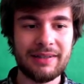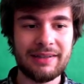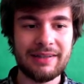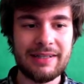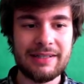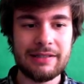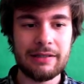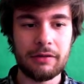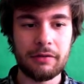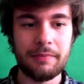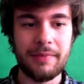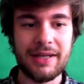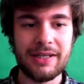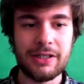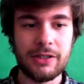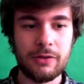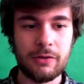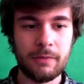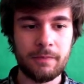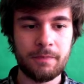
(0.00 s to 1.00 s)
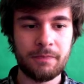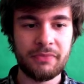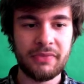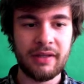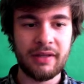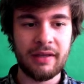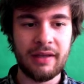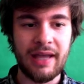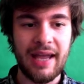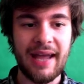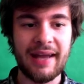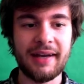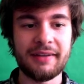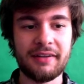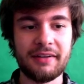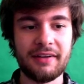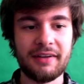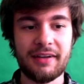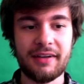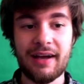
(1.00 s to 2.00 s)
this little menu. And
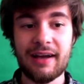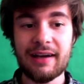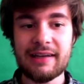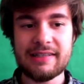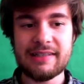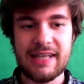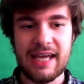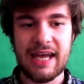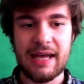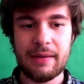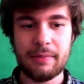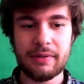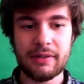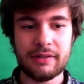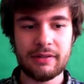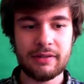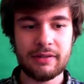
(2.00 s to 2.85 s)
under the color tab,